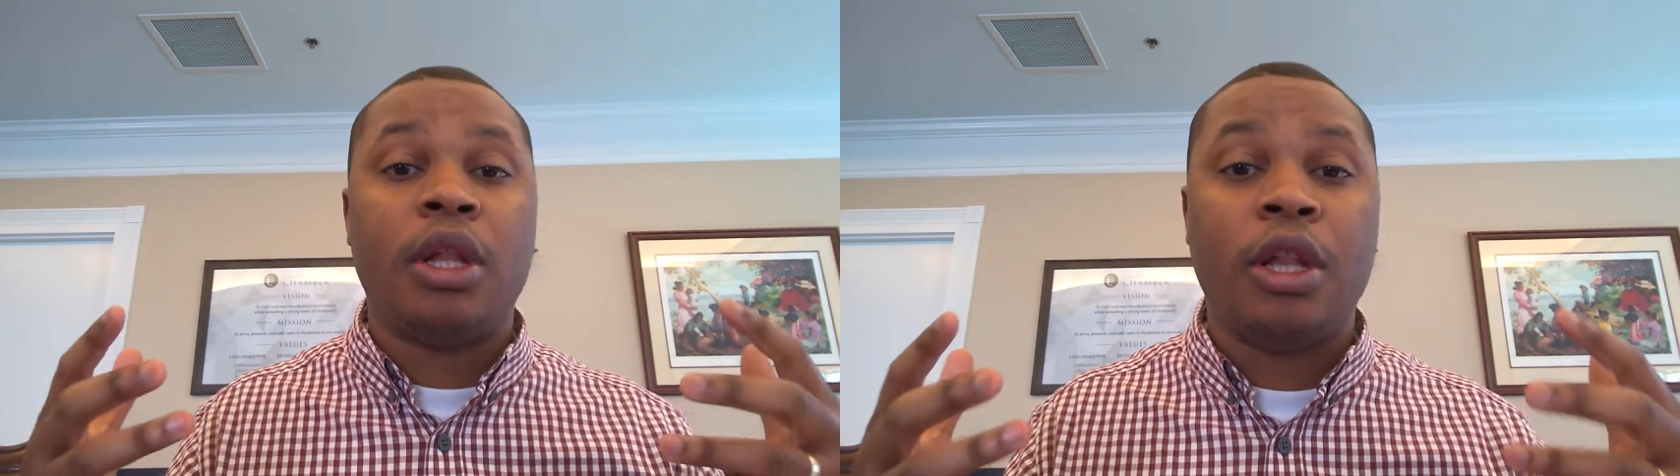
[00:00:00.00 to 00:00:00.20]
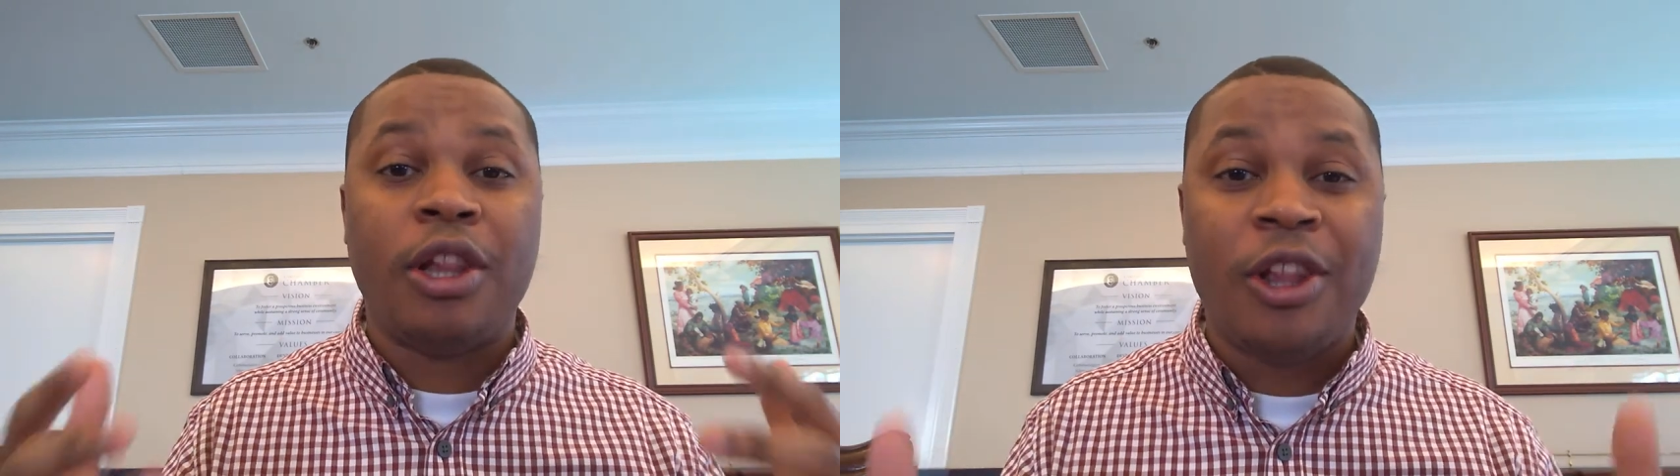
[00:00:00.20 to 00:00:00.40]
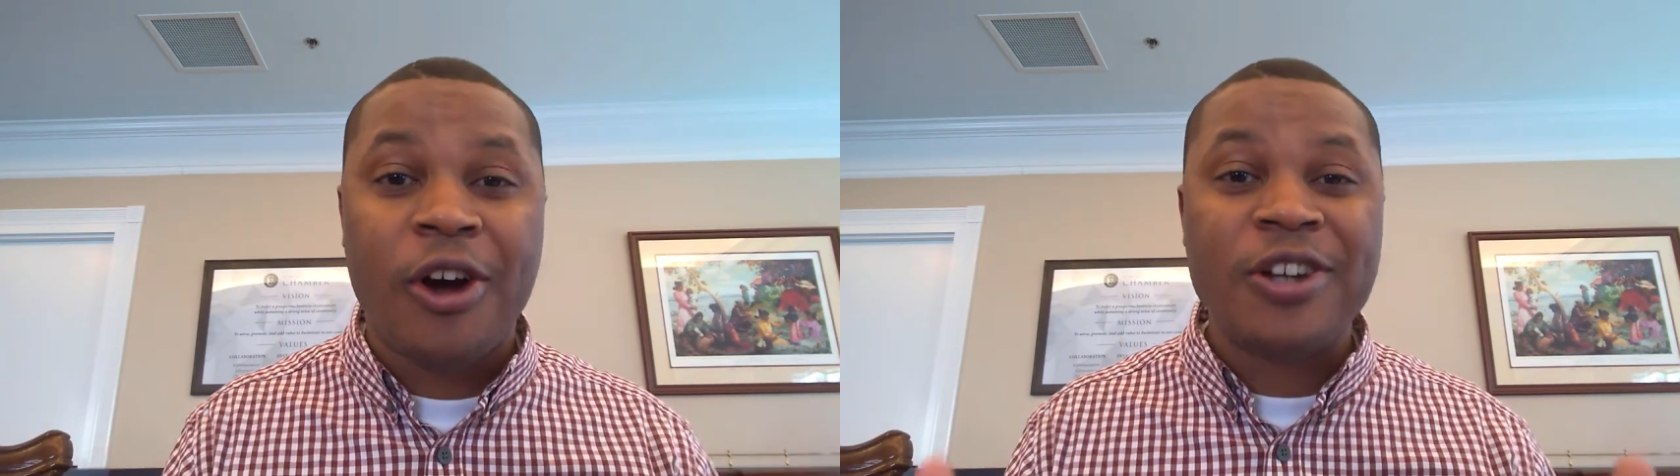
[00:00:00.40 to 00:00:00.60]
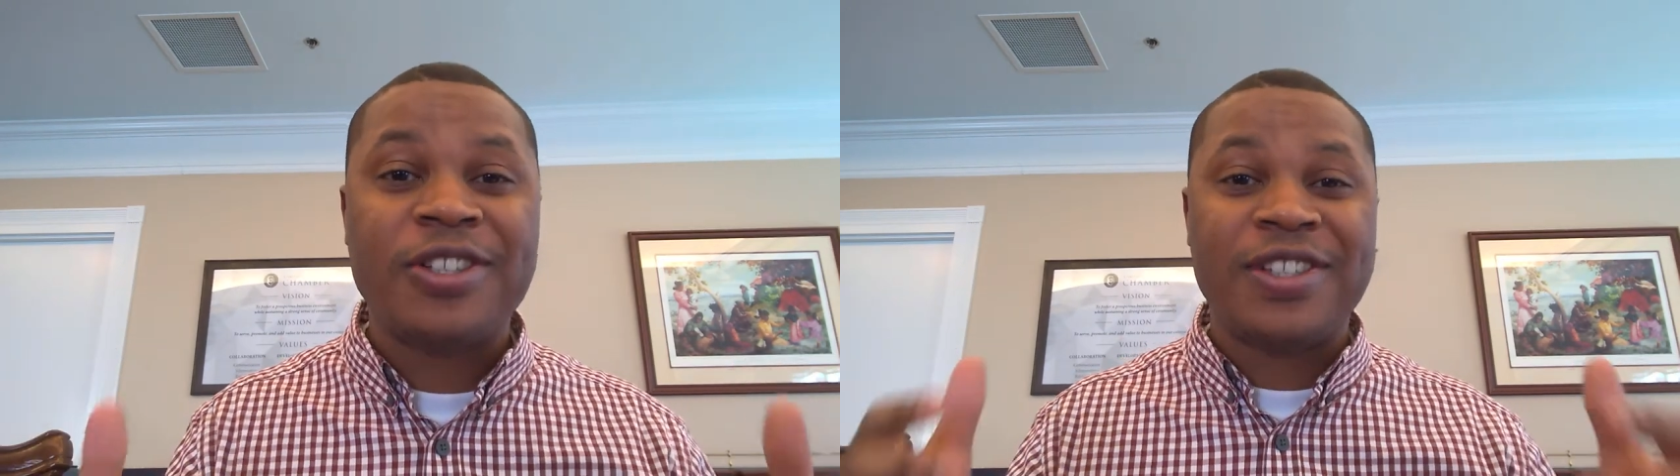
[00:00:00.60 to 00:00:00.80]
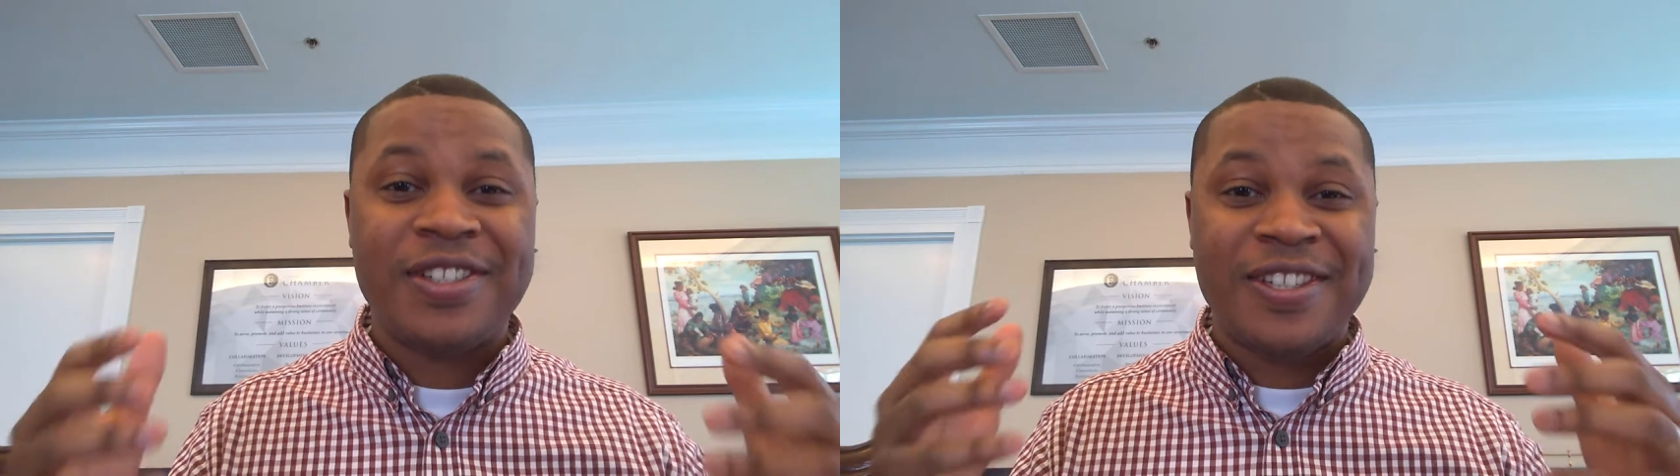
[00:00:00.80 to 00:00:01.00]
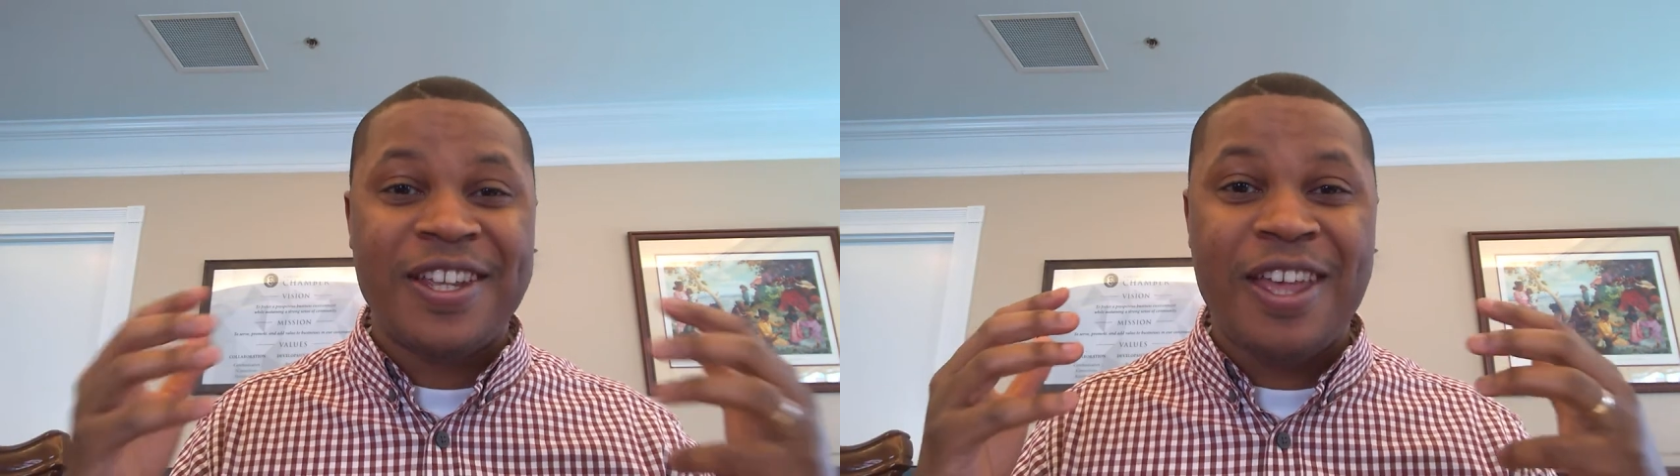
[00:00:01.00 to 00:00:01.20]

largest